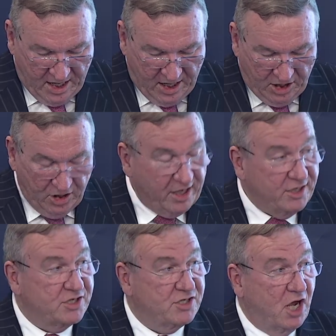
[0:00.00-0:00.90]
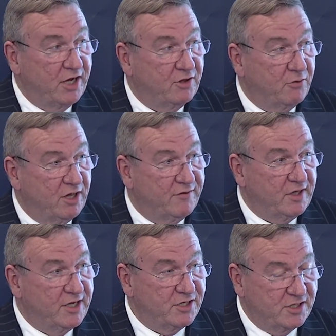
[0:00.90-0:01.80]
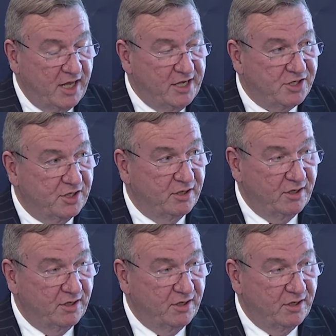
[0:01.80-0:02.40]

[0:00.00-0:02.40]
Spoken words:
You need to cite the relevant legislation.